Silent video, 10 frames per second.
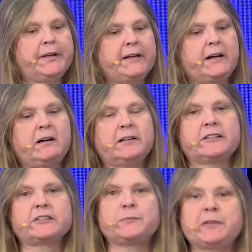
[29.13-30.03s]
can
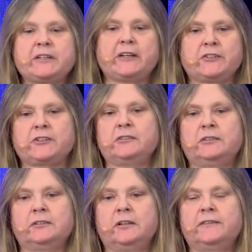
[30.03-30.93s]
harness the potential
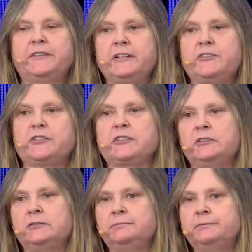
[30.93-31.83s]
of
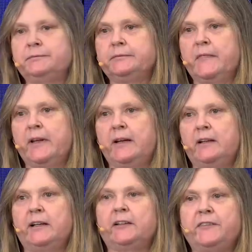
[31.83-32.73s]
digital
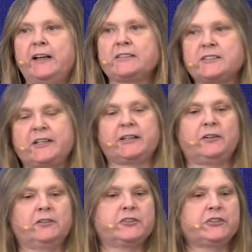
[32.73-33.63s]
and advanced
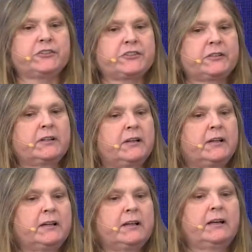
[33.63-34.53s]
technologies
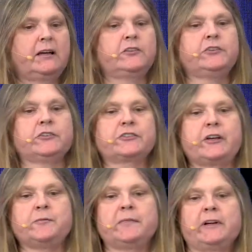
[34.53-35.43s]
and use
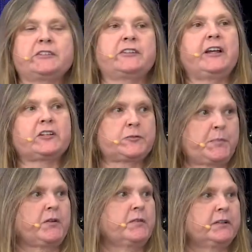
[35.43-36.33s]
them as an
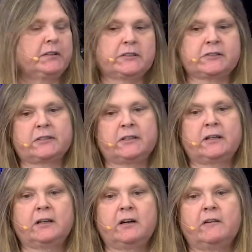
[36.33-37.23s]
exponent
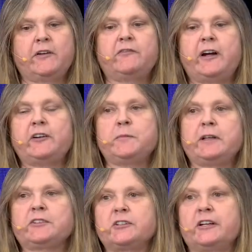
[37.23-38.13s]
of
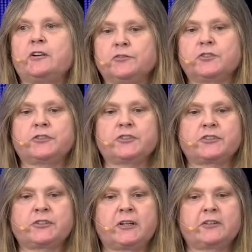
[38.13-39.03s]
environmentally
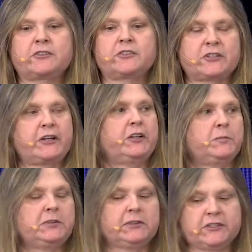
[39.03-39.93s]
conscious,
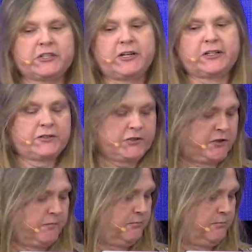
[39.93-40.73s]
sustainable designs.